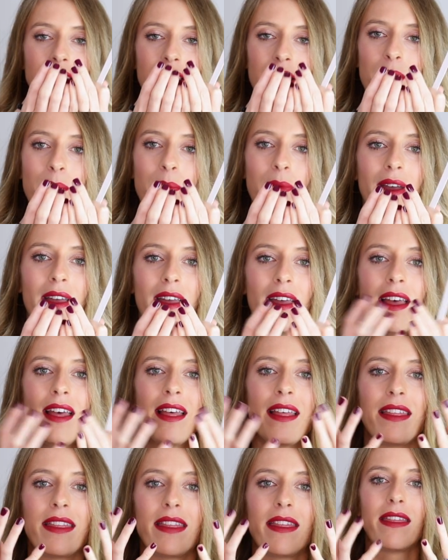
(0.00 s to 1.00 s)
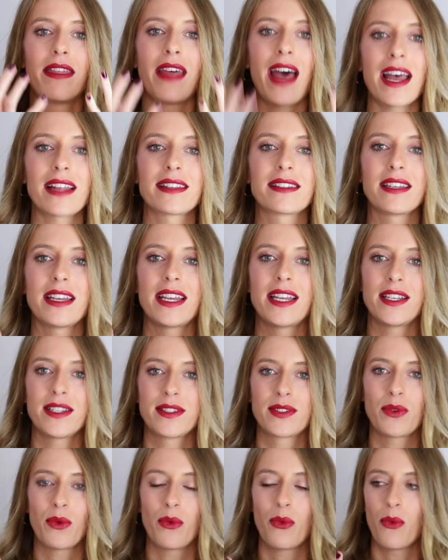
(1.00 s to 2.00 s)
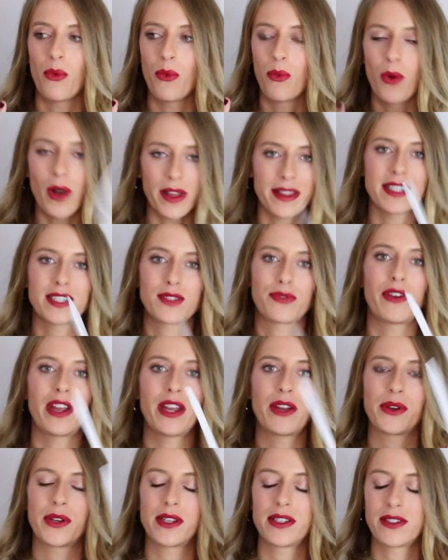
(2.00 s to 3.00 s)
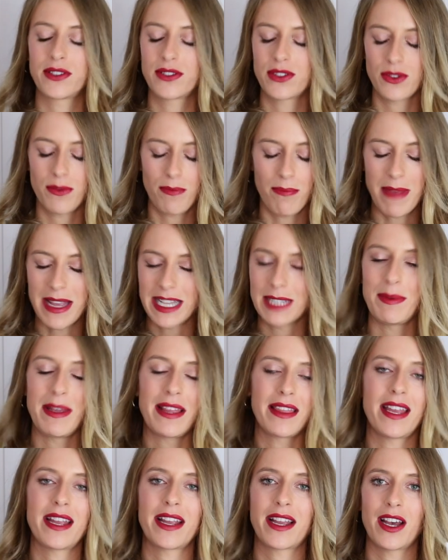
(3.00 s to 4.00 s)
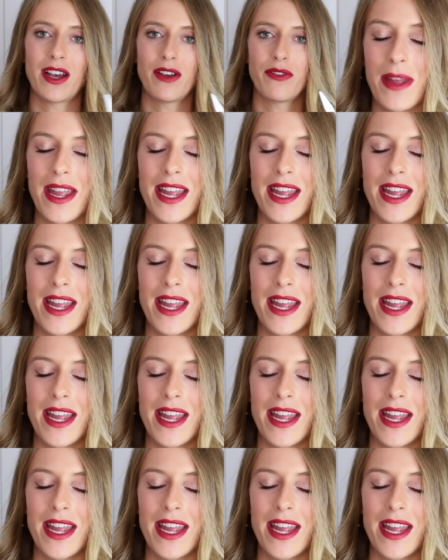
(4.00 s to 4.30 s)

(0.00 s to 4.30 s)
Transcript: them. That is what this fragrance makes me think of.